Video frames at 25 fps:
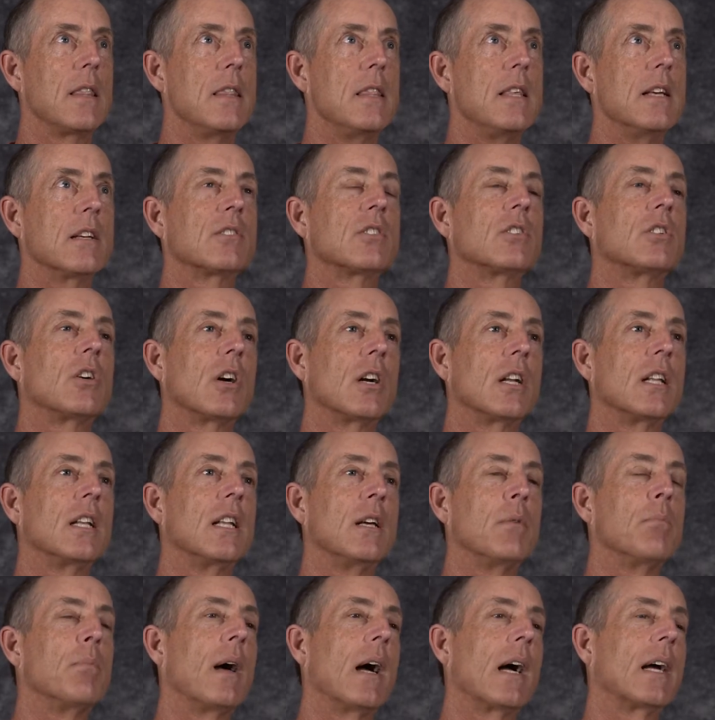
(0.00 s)
this started
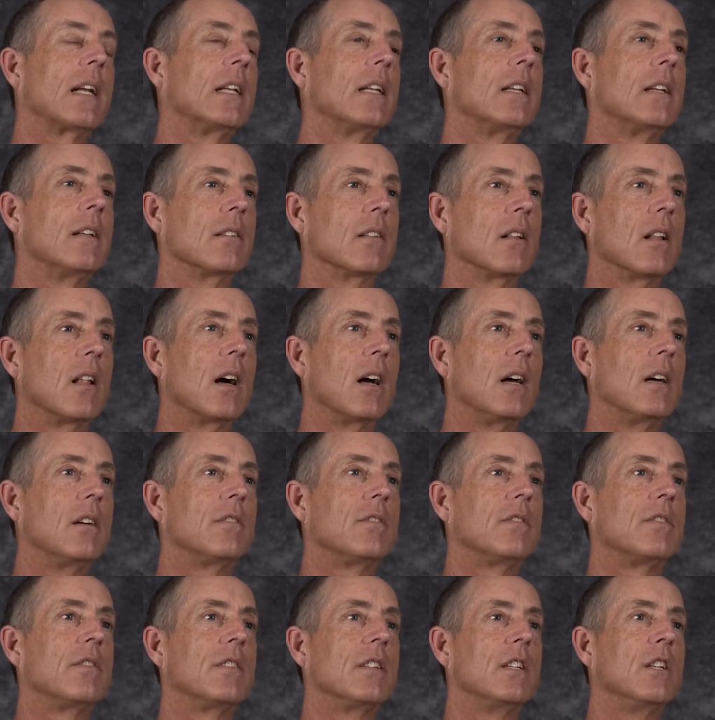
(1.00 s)
impacting his
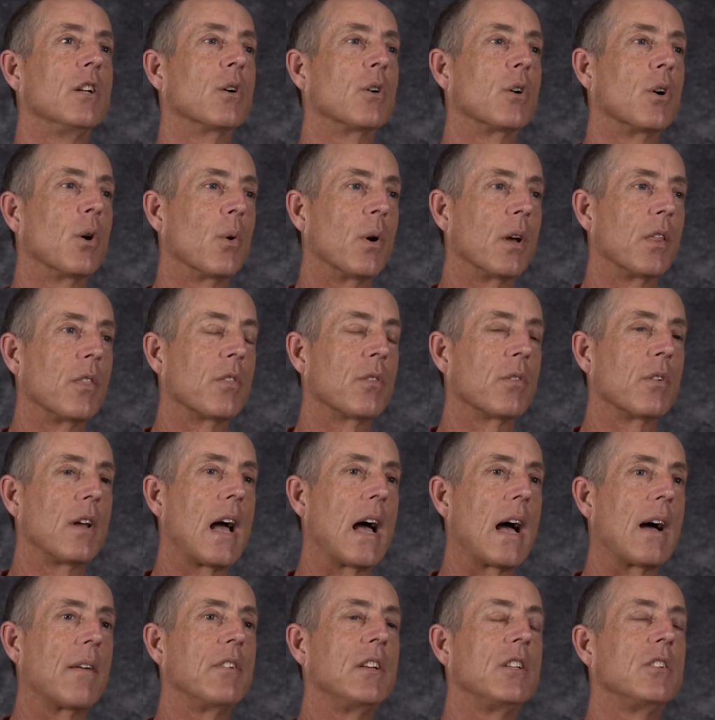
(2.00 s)
life, you know,
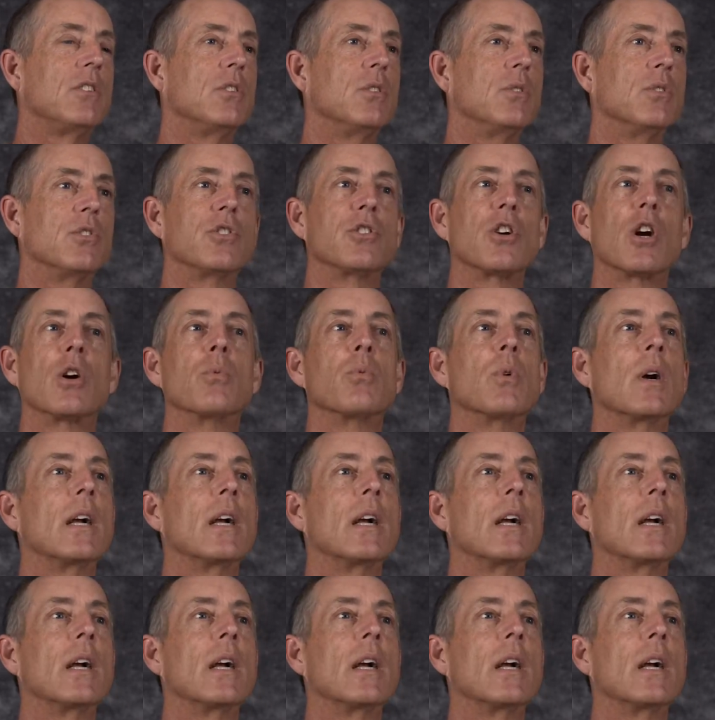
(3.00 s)
having to start